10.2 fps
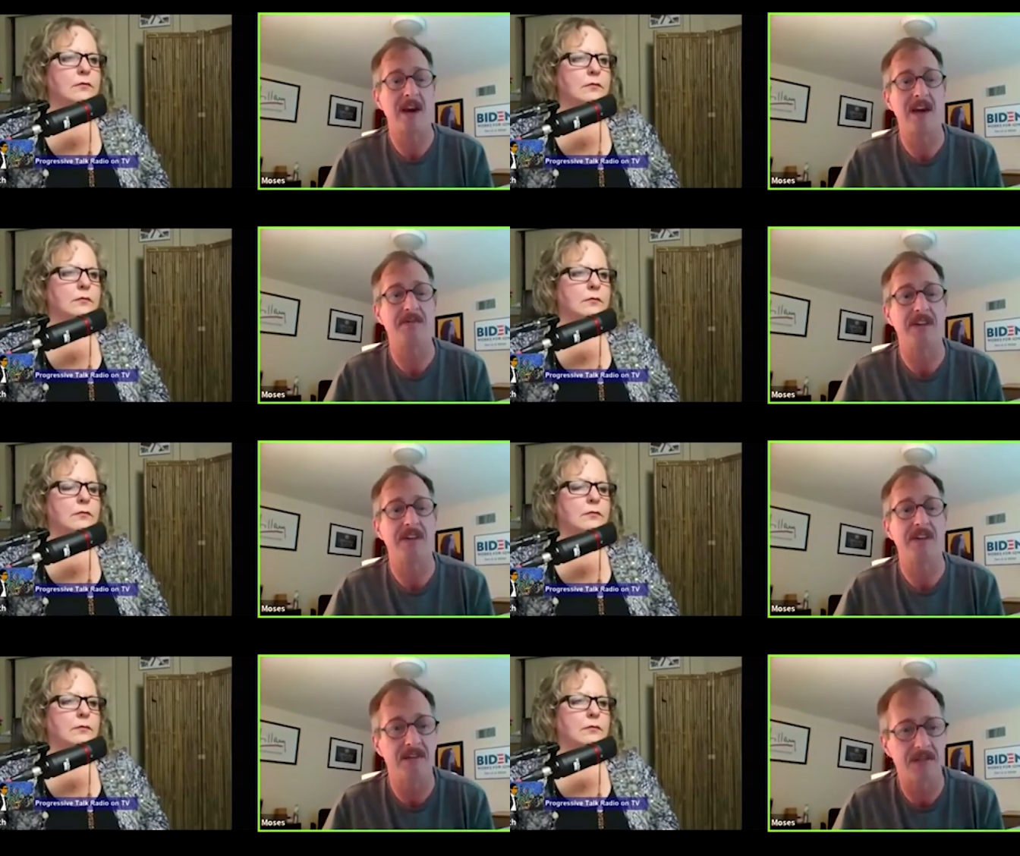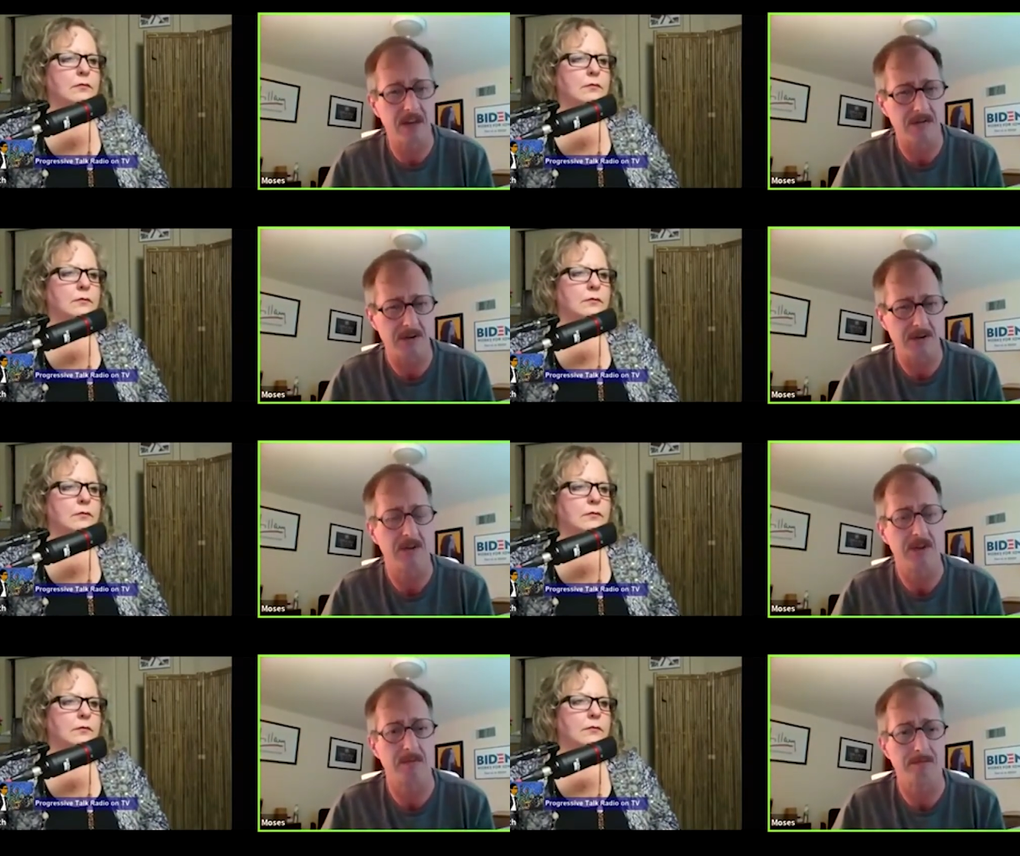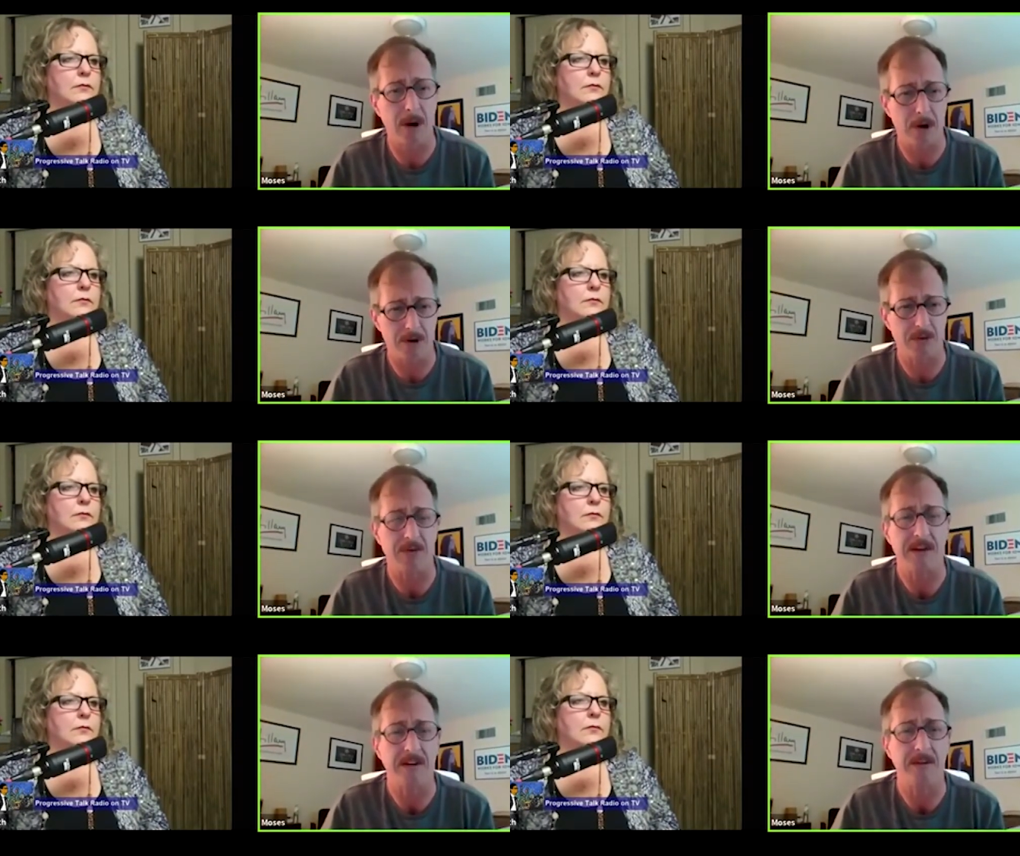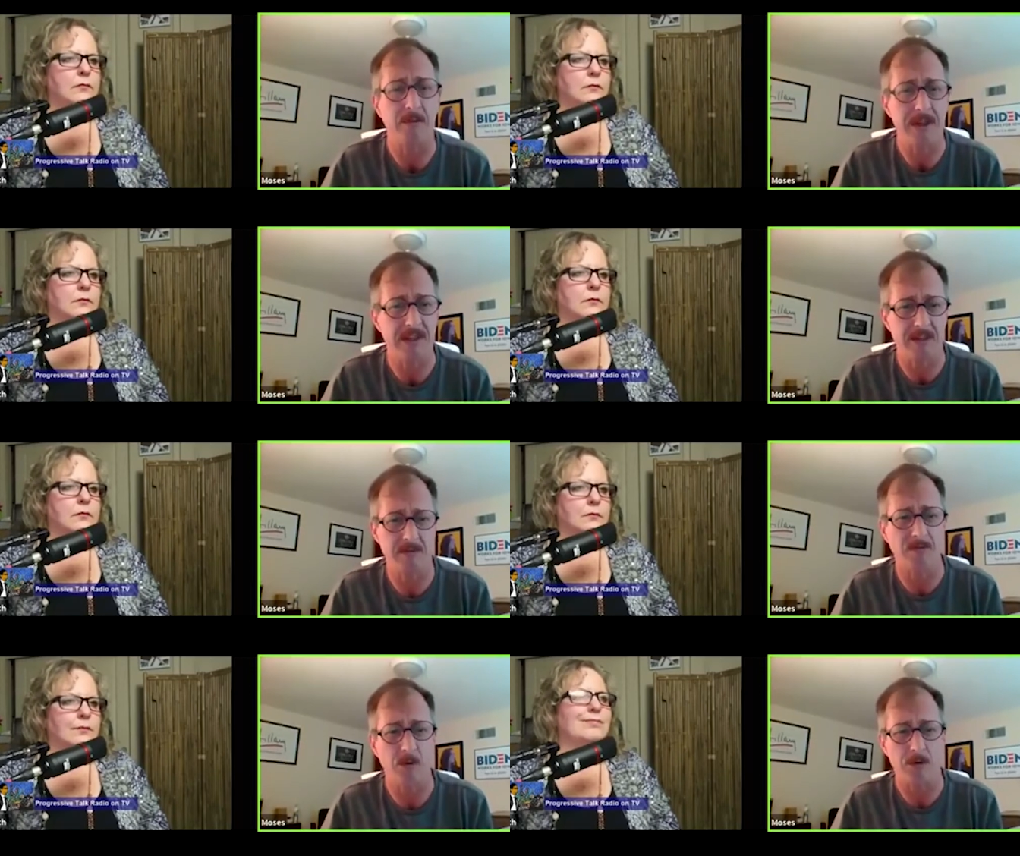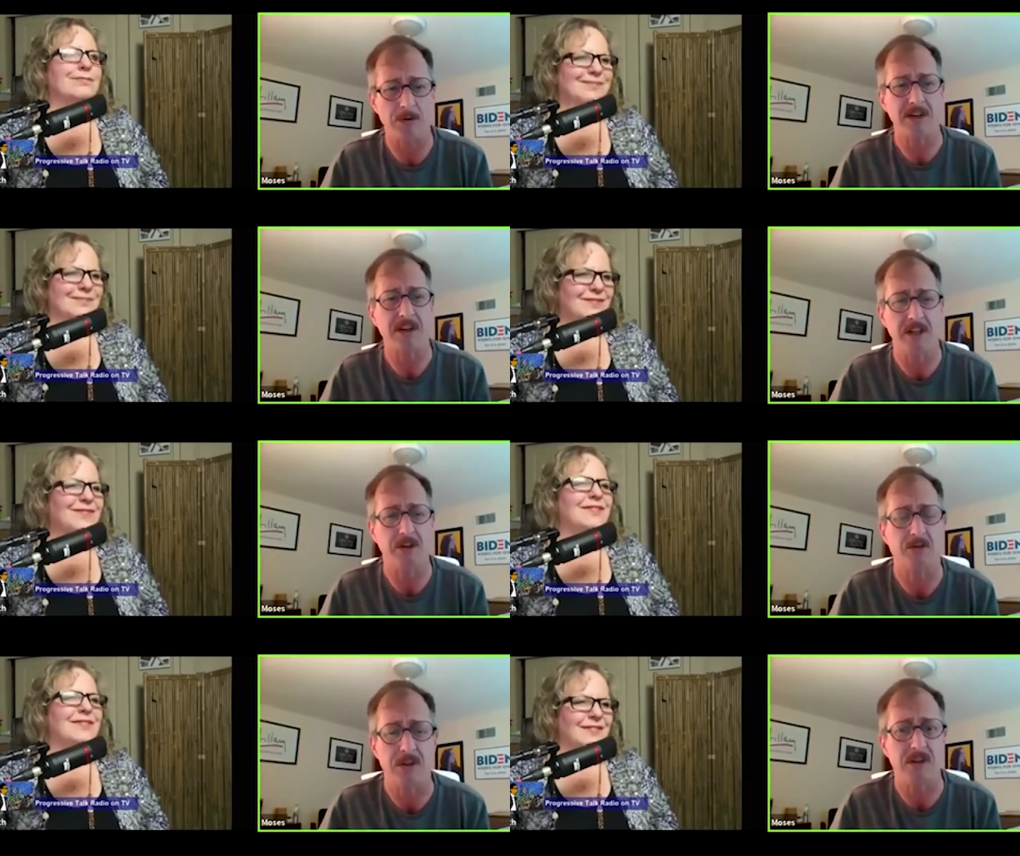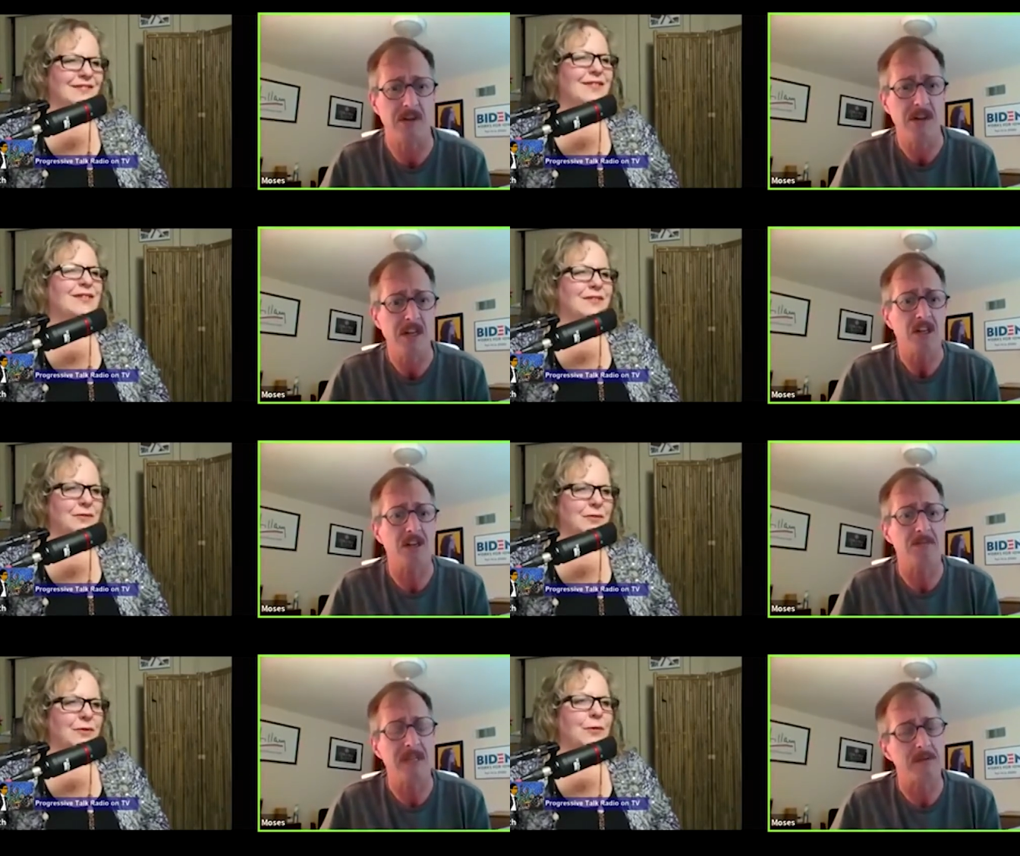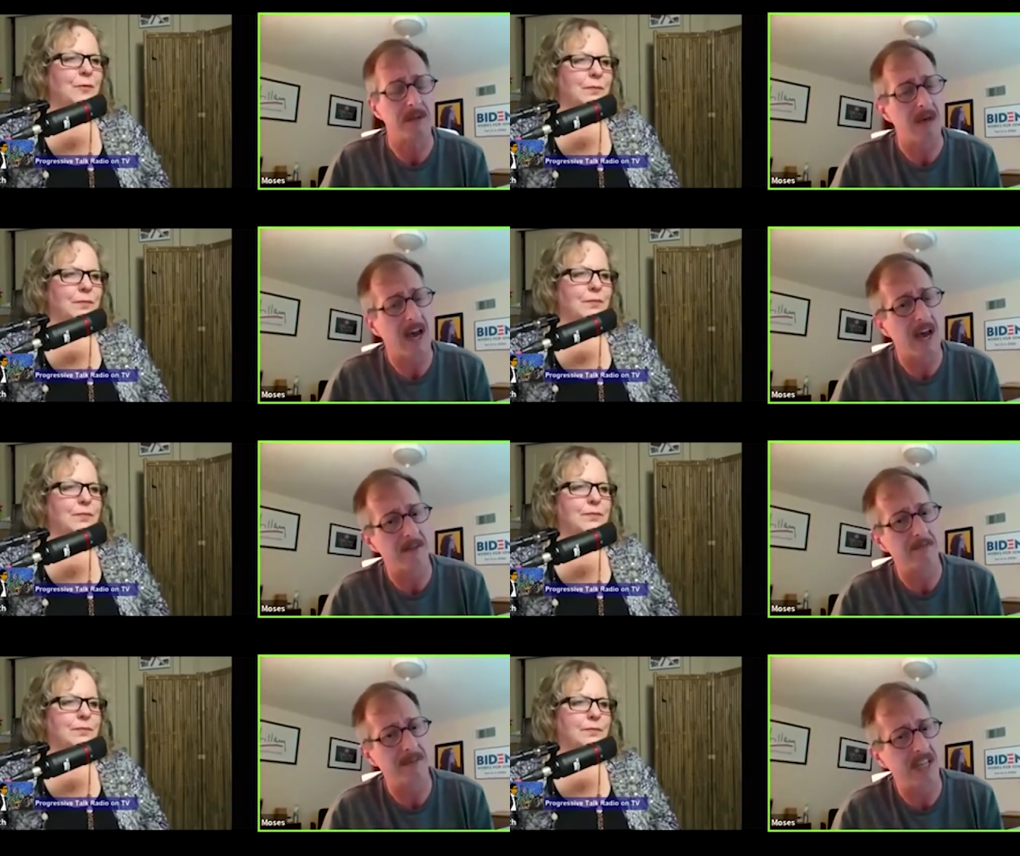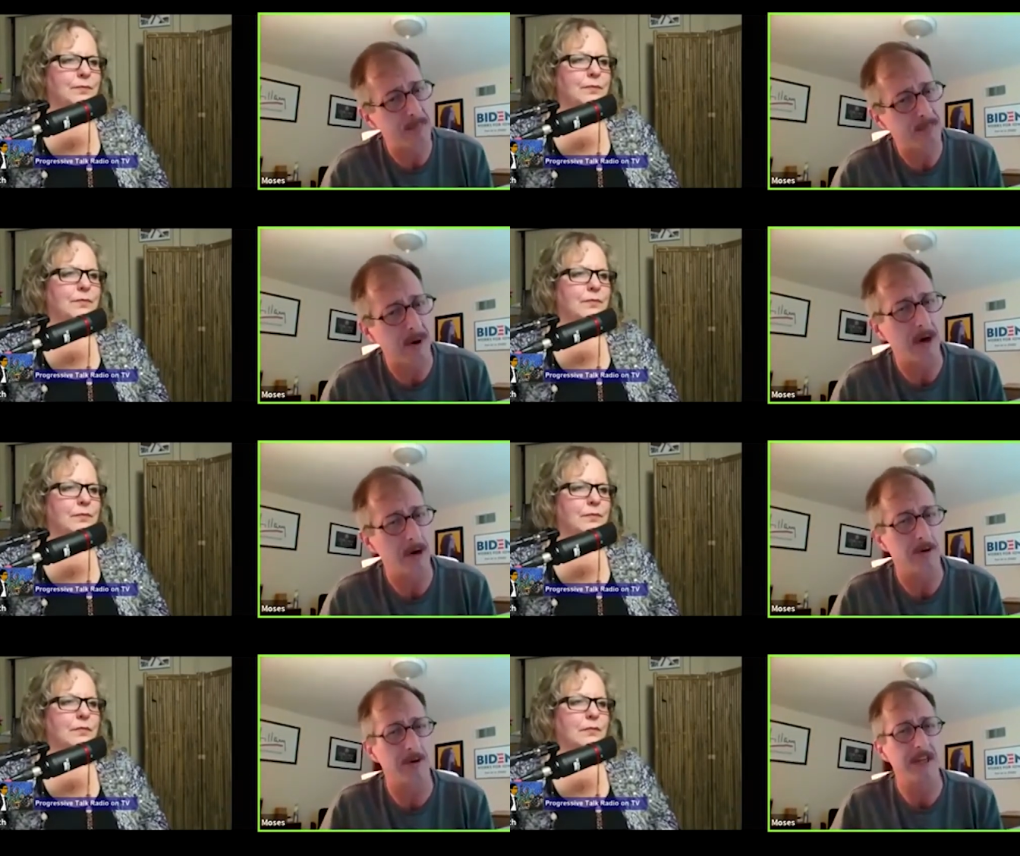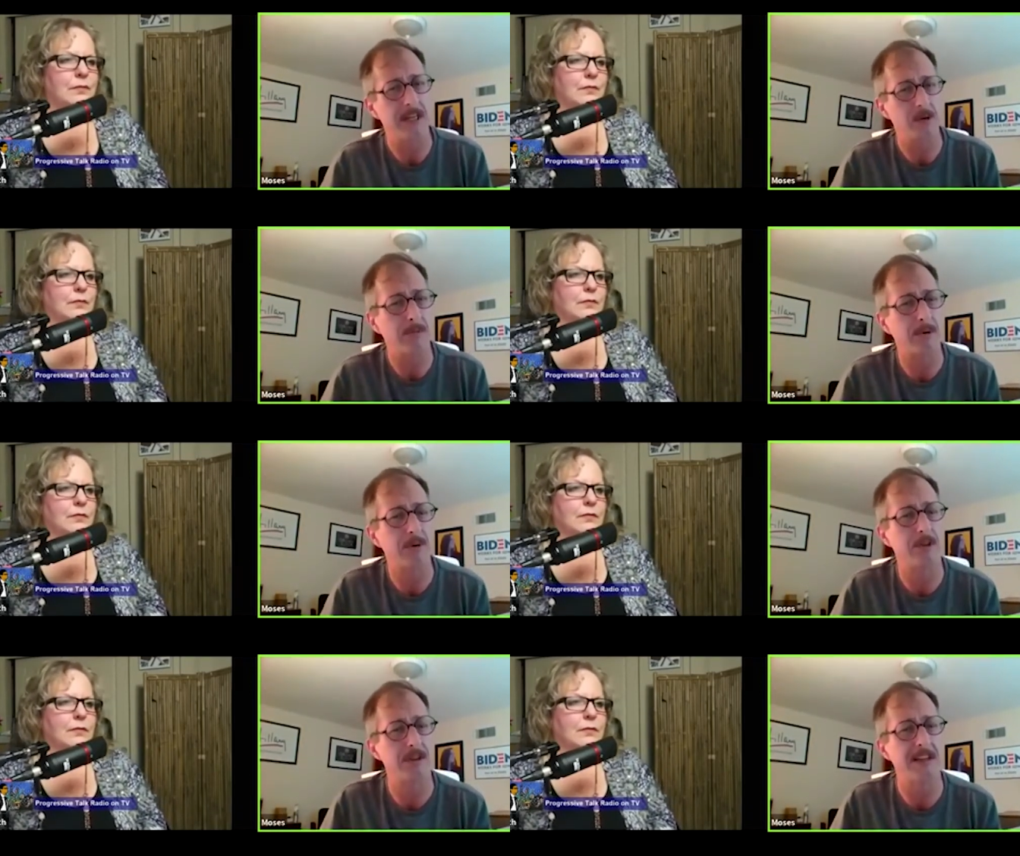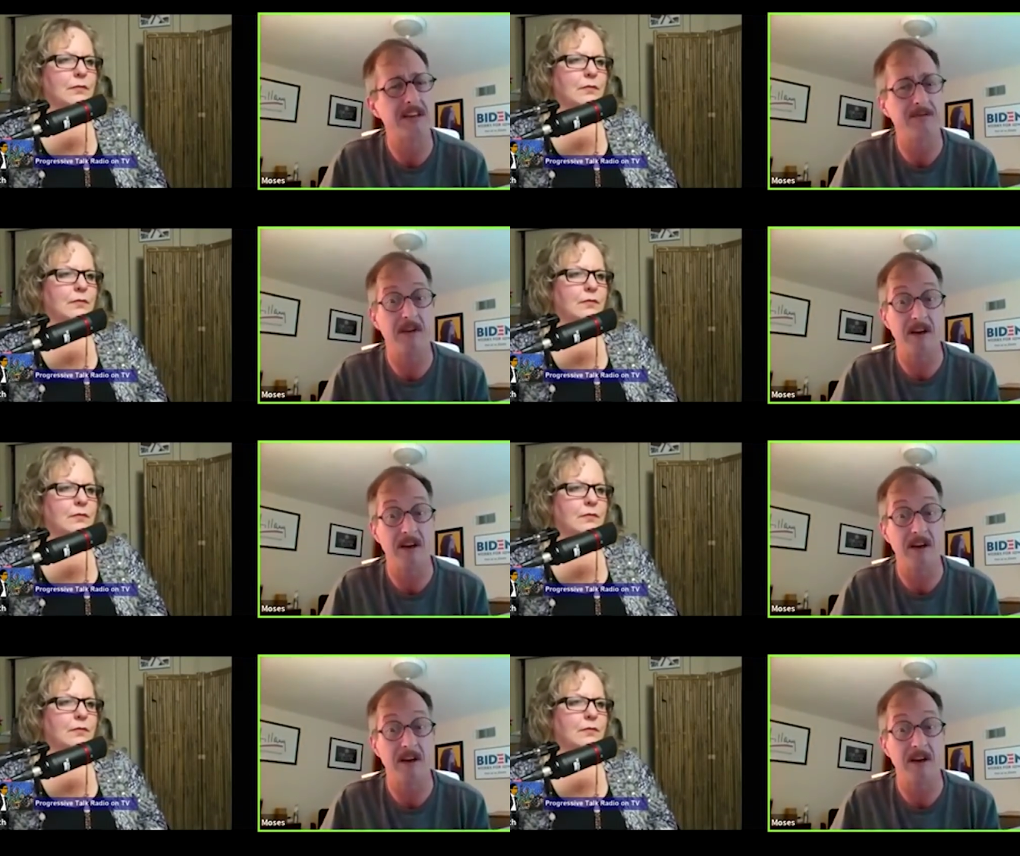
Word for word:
Speaker 1: We're having to have governors that are bartering with foreign countries to be able to have take priority in their purchasing of,